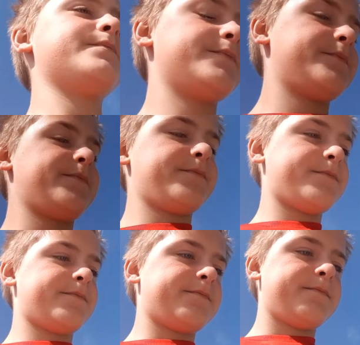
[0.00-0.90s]

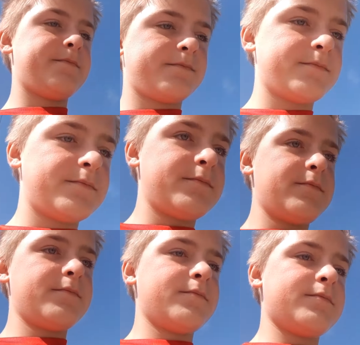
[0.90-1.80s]

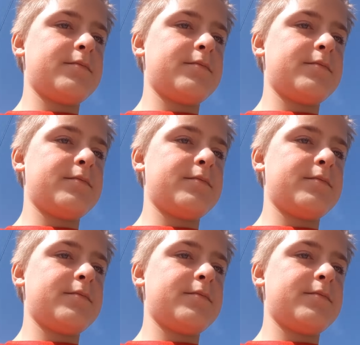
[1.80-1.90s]
Nobody speaks.